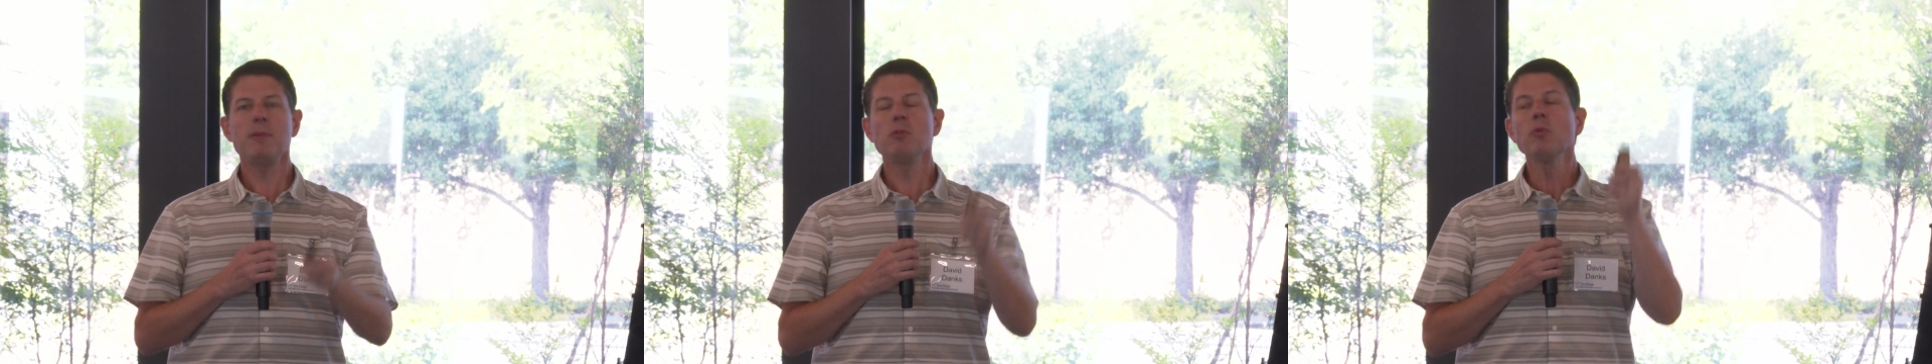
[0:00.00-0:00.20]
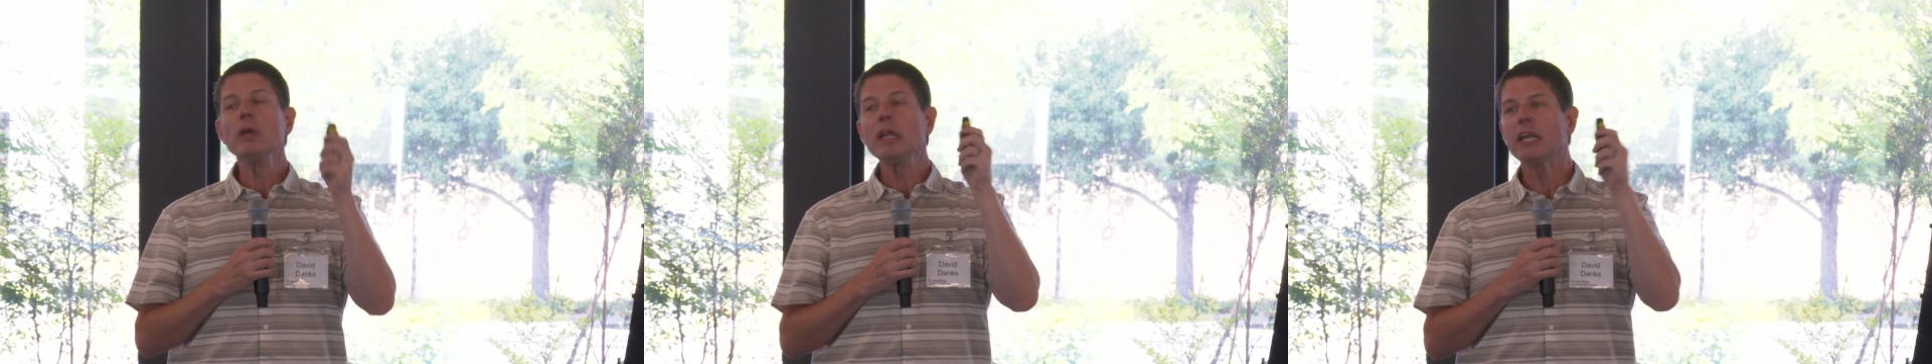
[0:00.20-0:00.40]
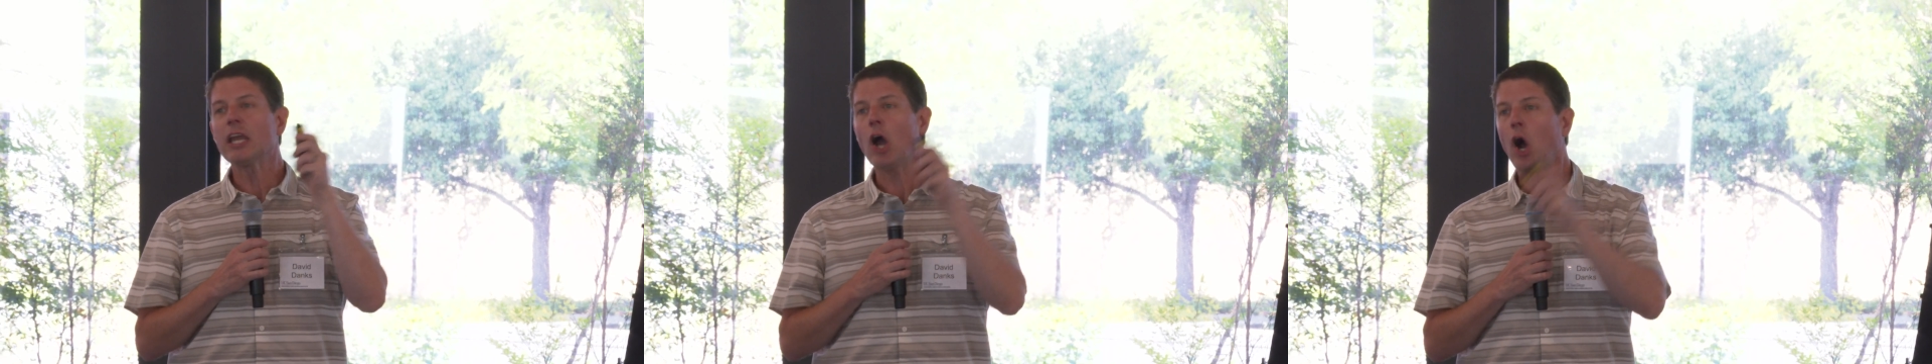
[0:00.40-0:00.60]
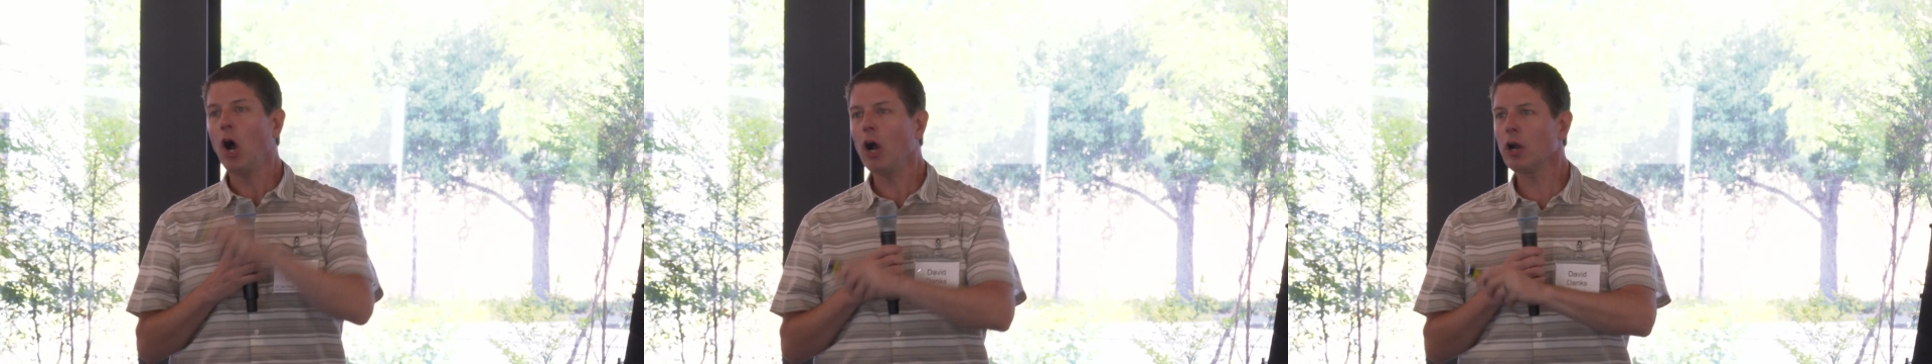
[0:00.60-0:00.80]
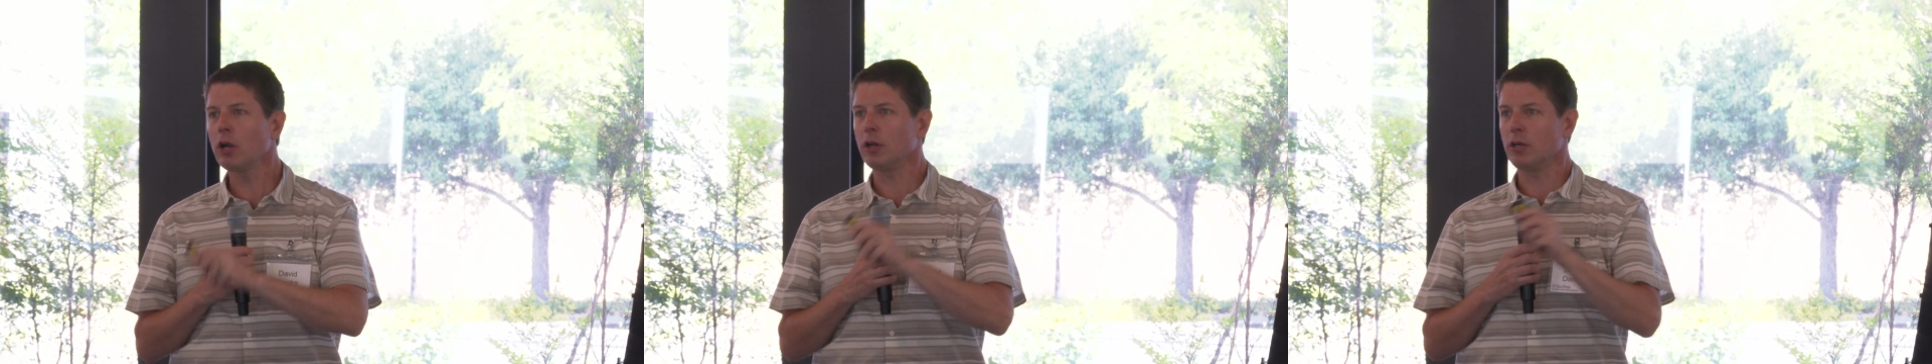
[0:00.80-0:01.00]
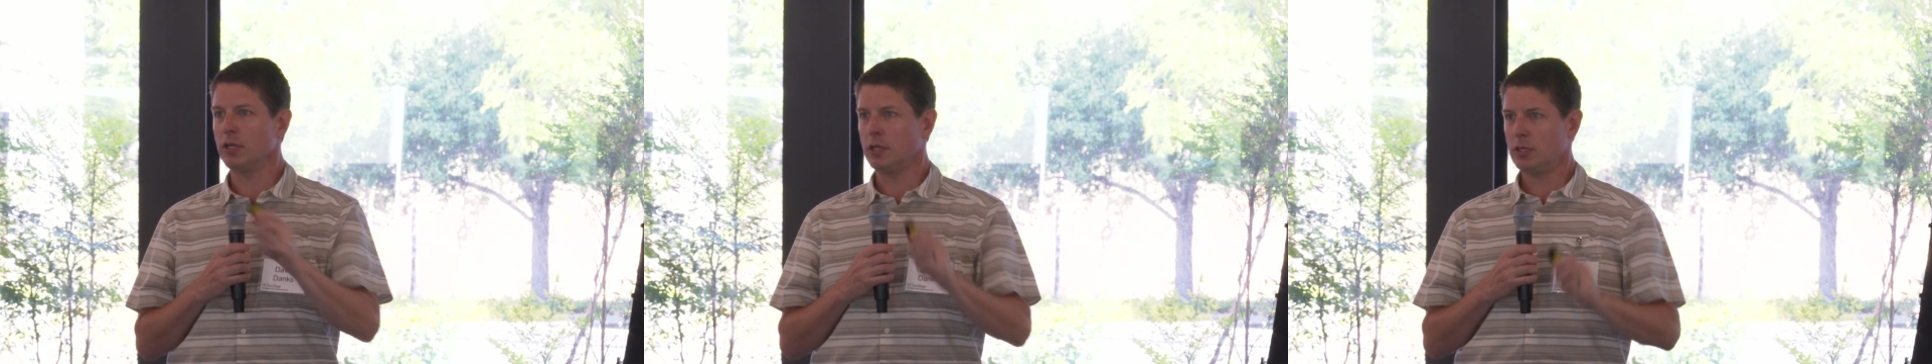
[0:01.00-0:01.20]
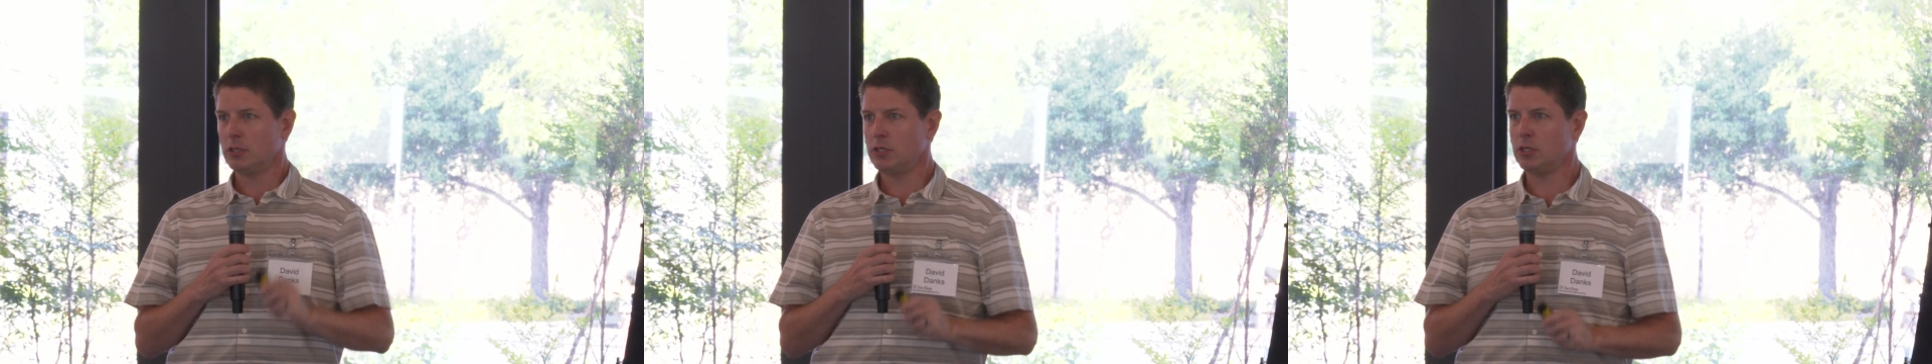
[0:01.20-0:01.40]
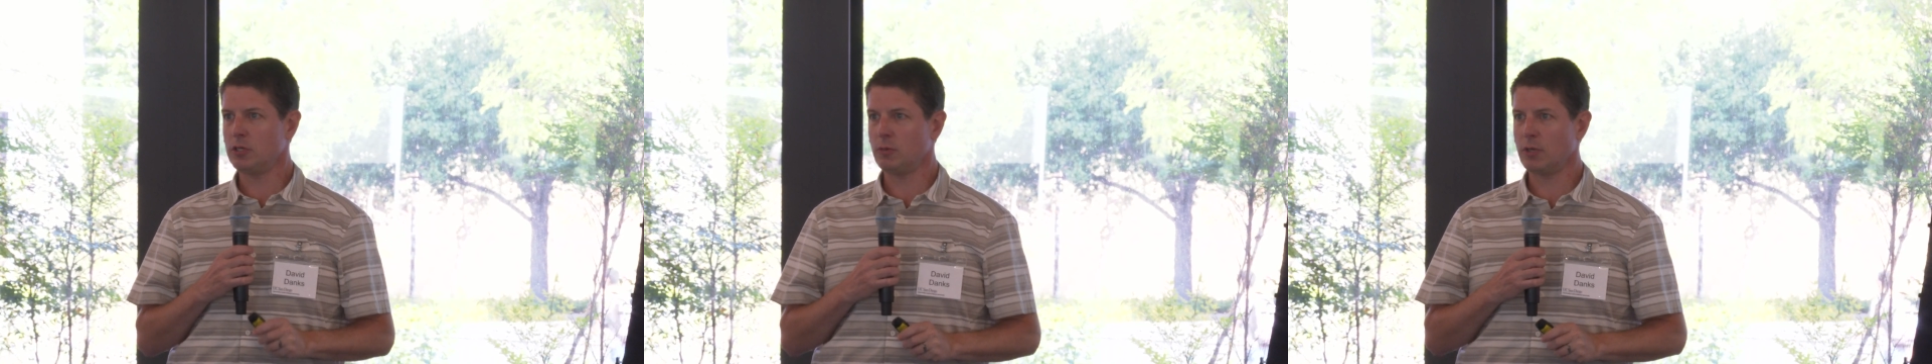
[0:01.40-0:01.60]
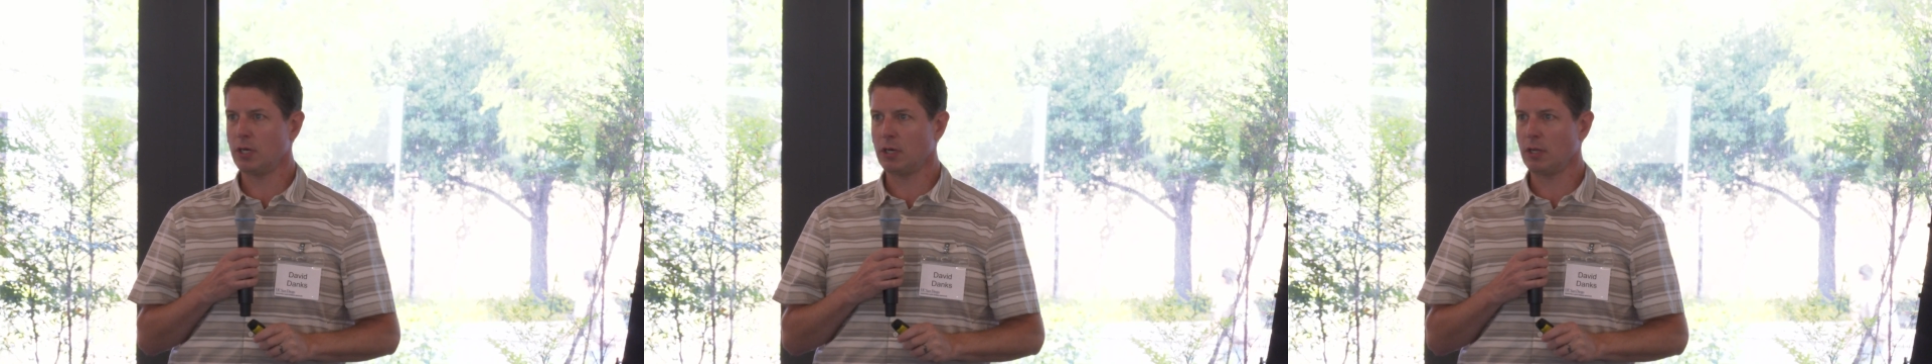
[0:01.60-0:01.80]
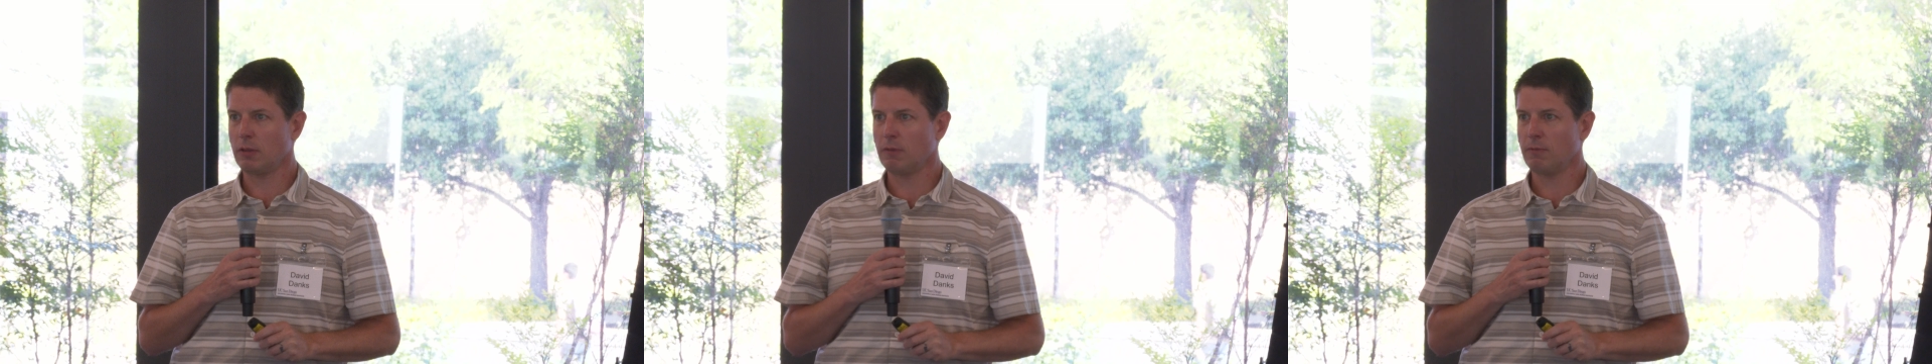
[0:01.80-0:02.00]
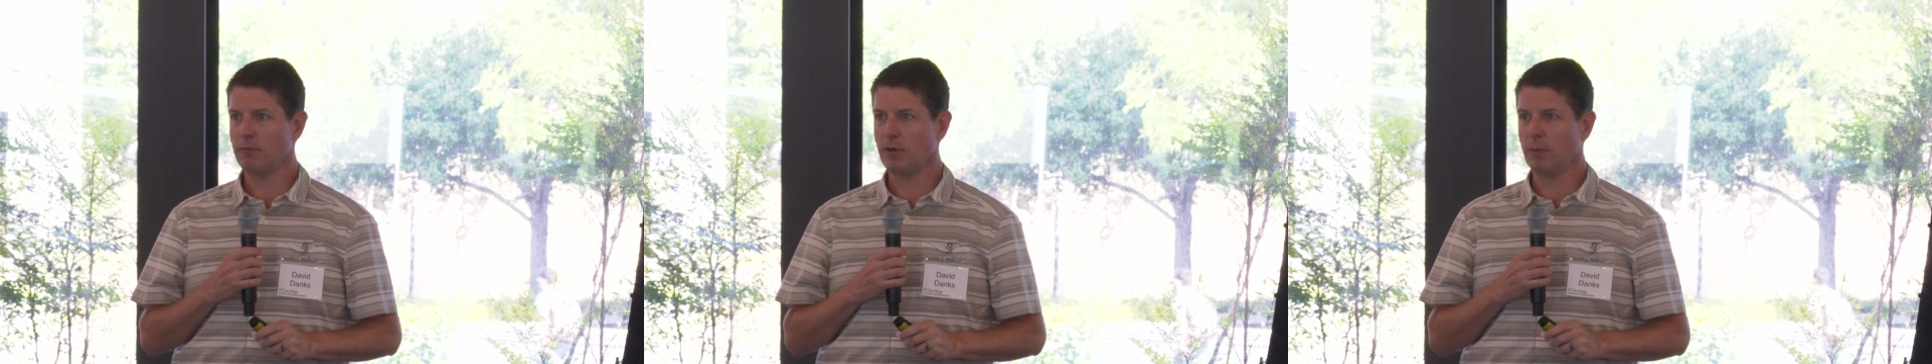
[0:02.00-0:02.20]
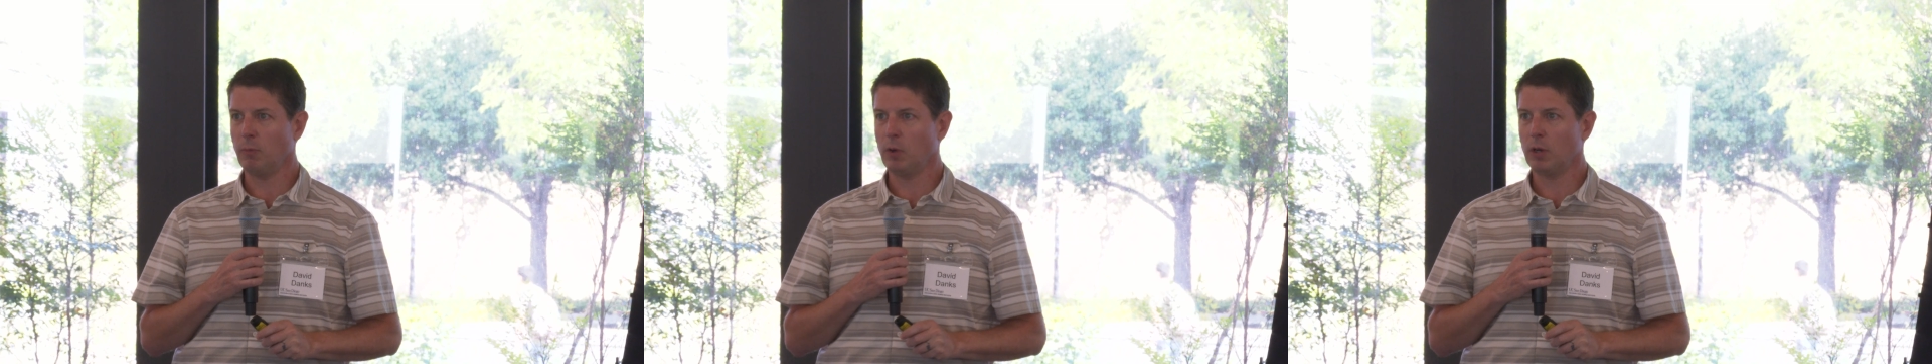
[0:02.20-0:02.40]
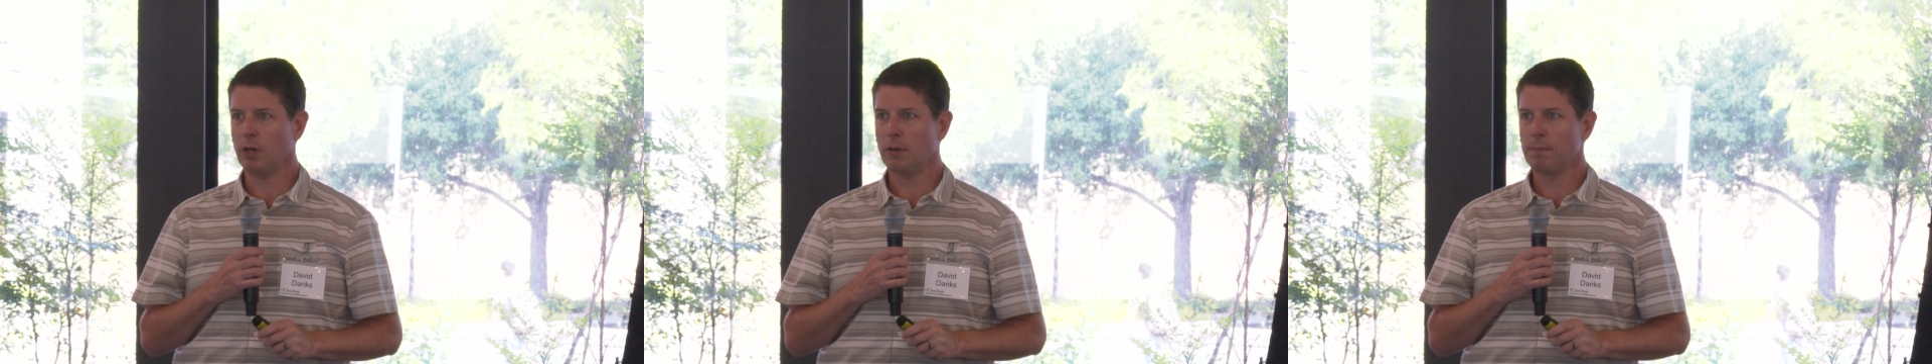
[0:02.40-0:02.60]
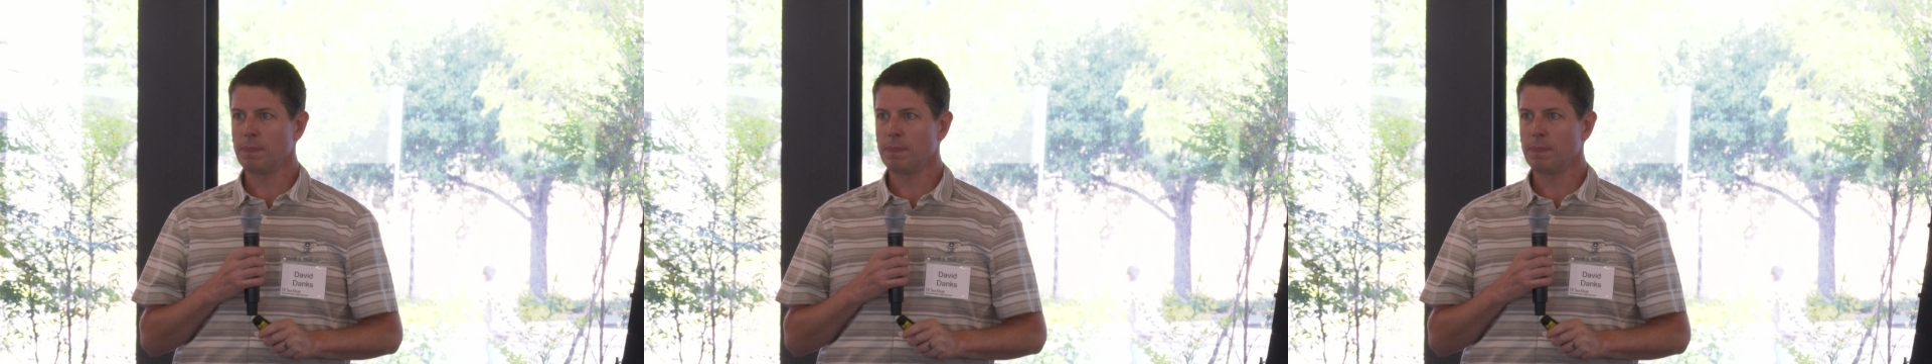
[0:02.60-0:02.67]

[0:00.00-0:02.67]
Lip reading: be really hard to do in another framework.